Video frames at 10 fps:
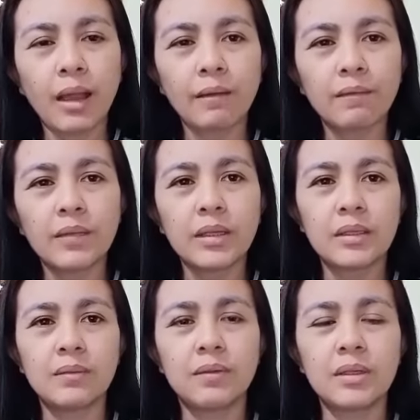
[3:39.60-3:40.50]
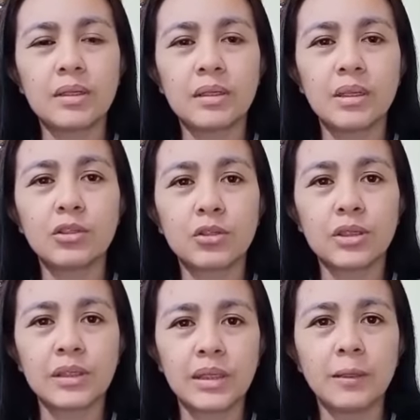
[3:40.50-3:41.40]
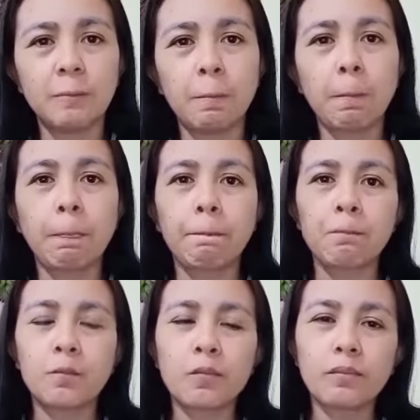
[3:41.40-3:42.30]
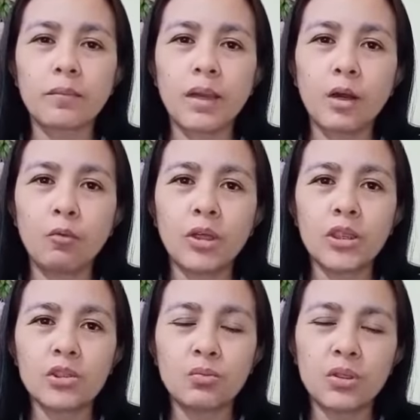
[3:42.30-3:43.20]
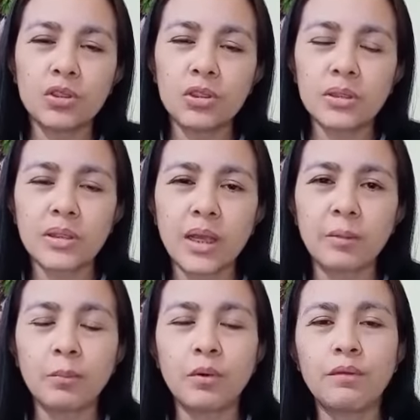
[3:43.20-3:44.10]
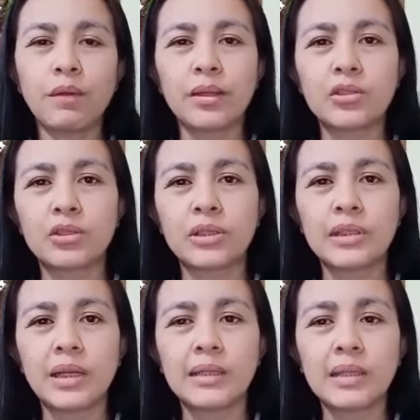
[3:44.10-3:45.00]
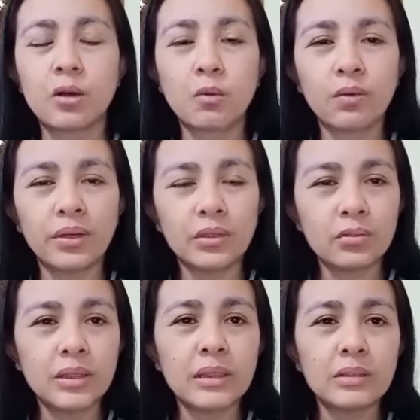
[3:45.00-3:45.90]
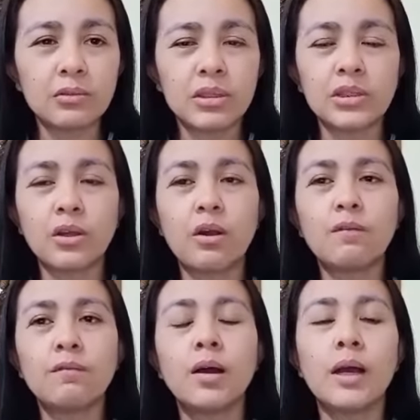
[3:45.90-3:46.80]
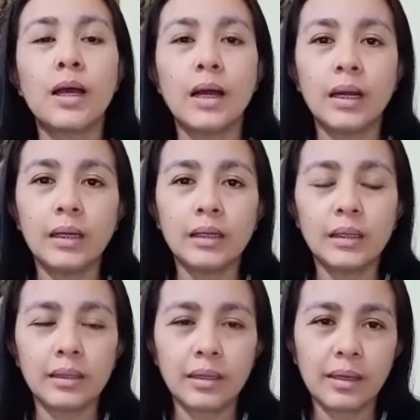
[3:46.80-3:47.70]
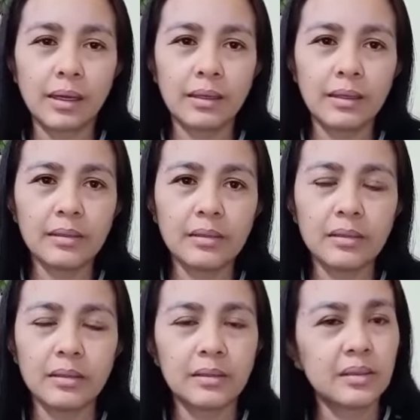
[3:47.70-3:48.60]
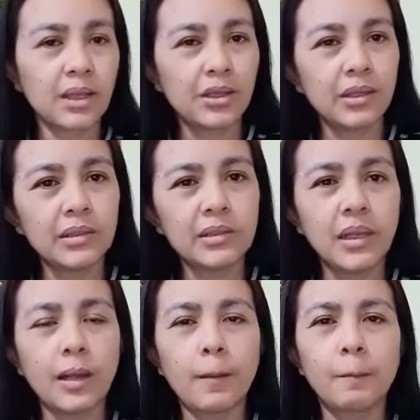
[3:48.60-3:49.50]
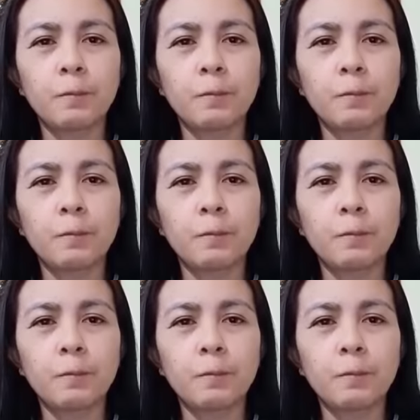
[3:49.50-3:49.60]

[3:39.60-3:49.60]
have the activities interesting. We can switch the type of exercise according to the interest of the client. Second,